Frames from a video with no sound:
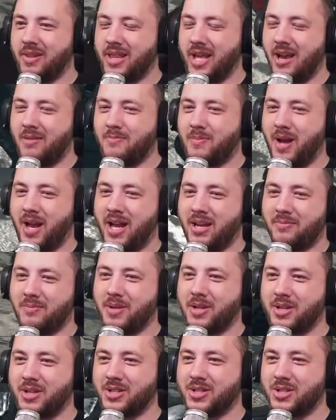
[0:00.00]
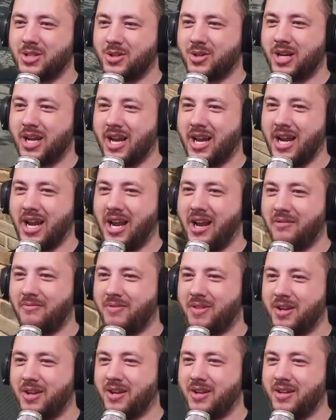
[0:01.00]
that bad because you're kind of have
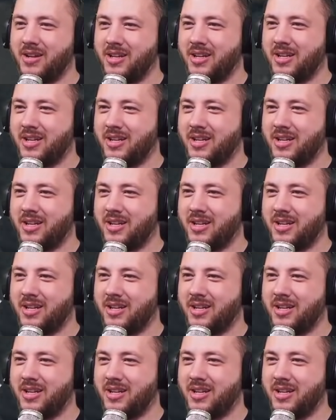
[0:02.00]
the,